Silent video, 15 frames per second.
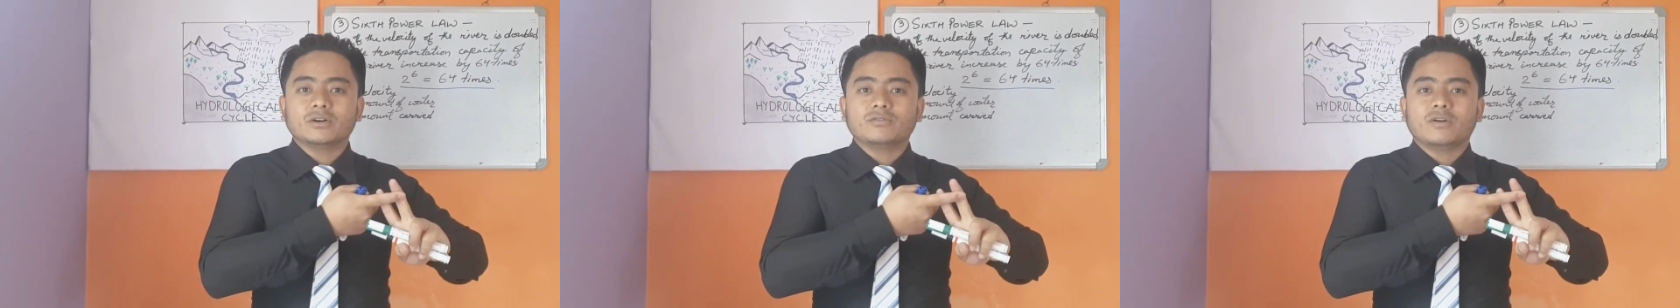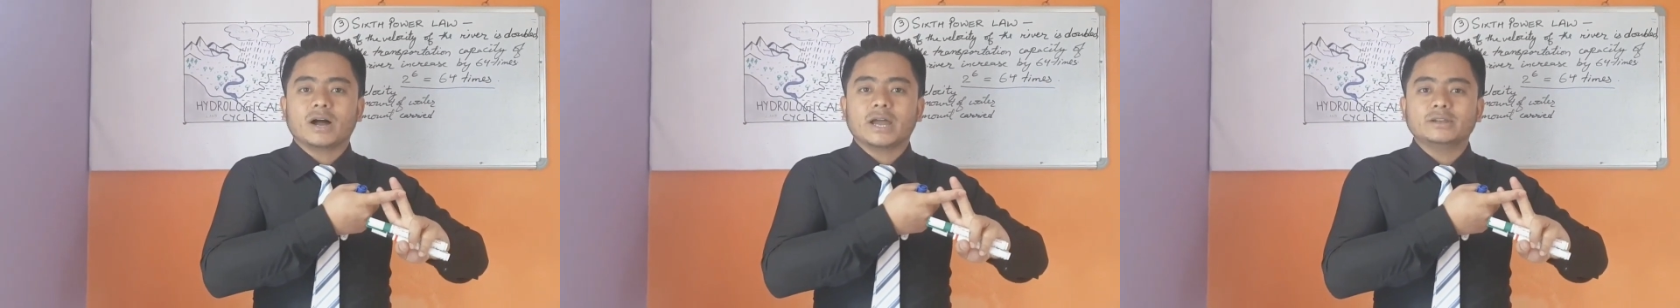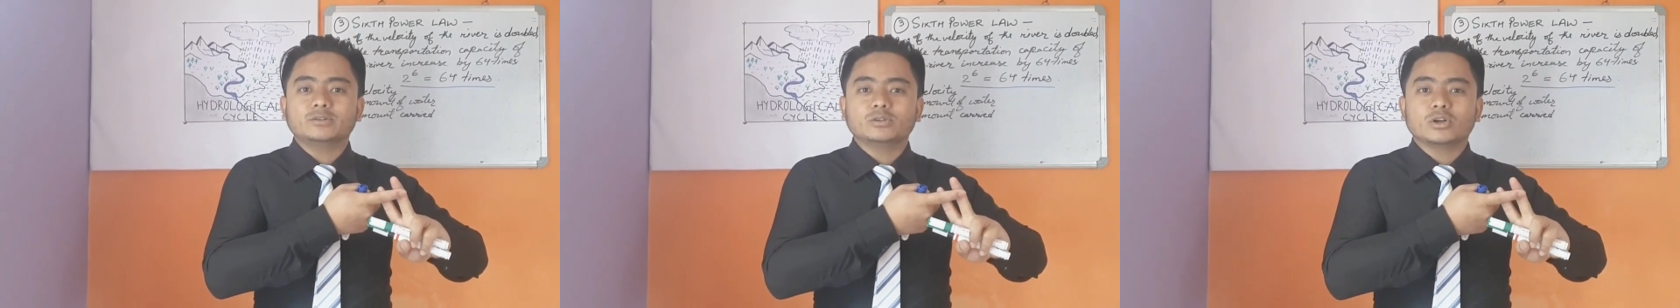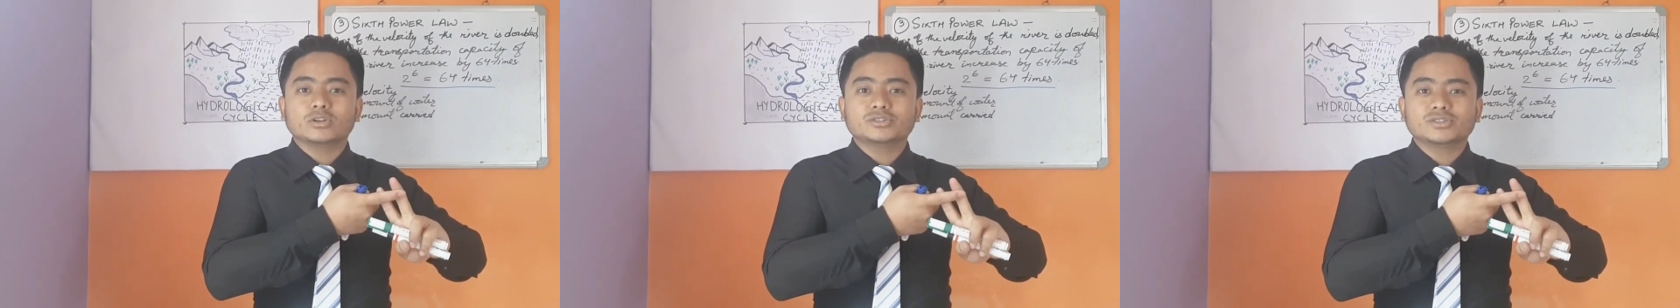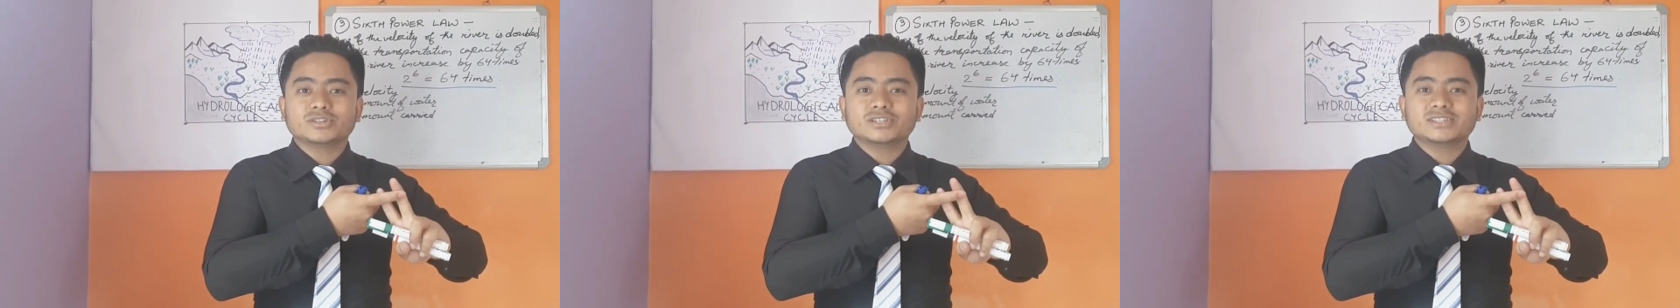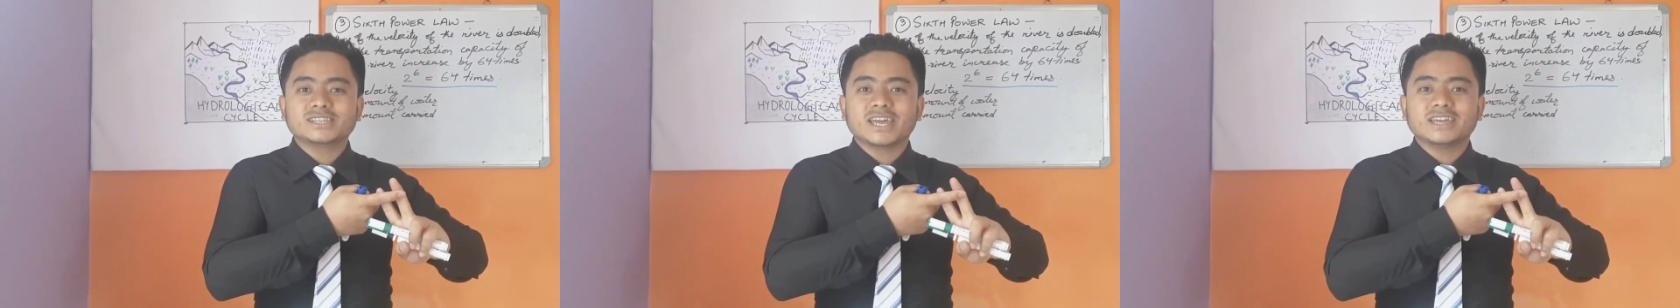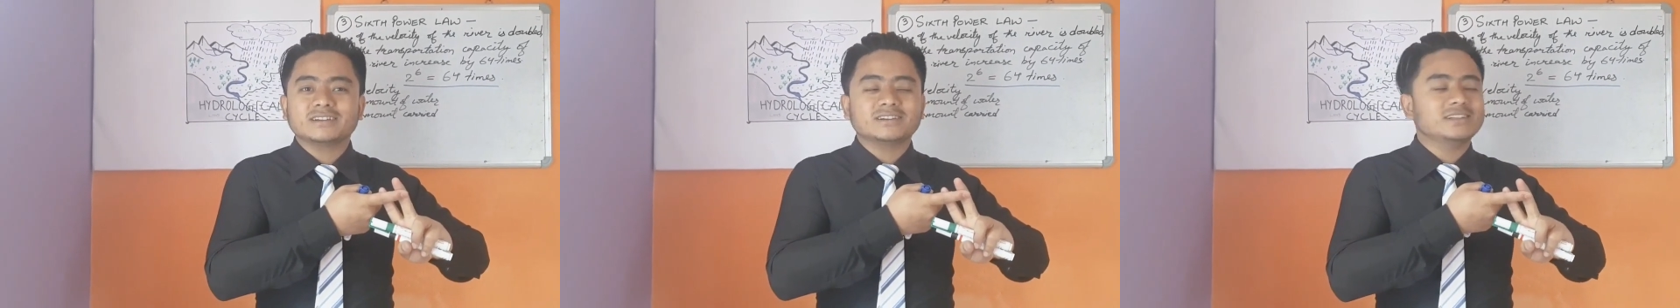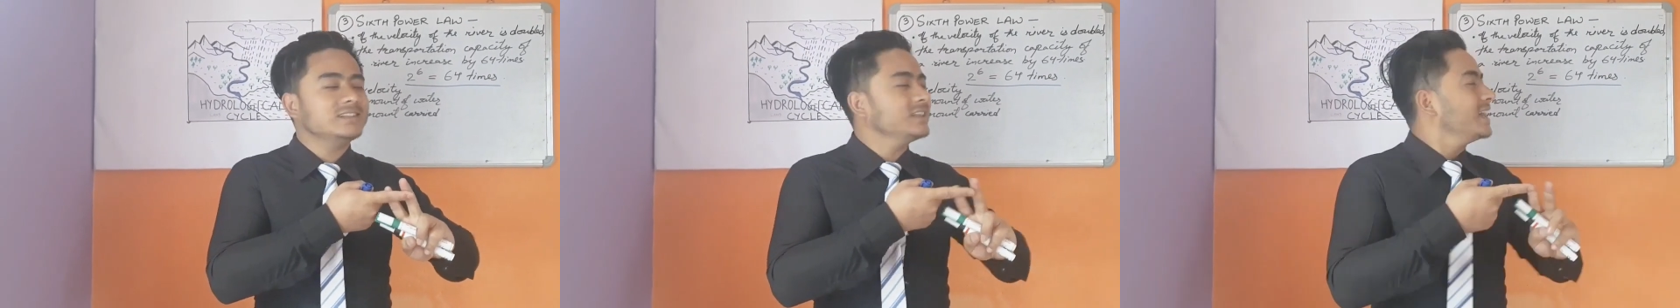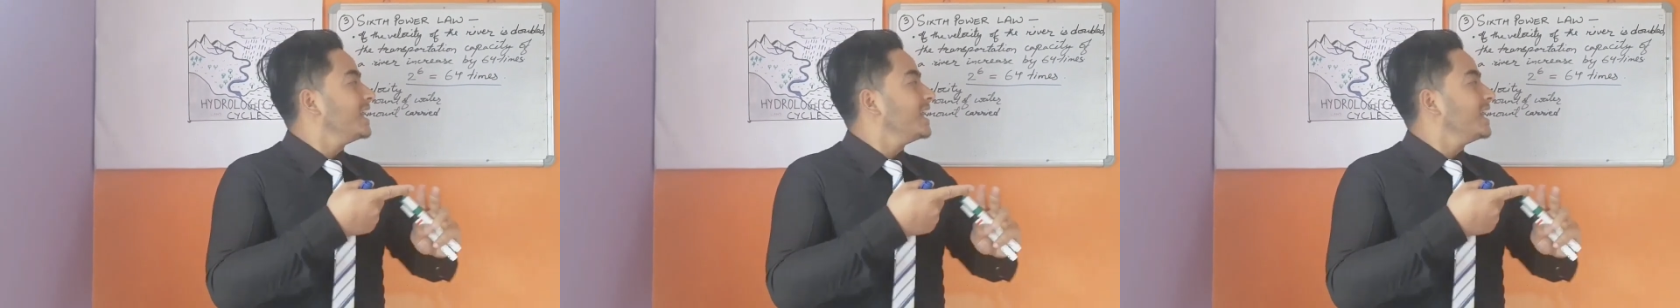of hydrological cycle,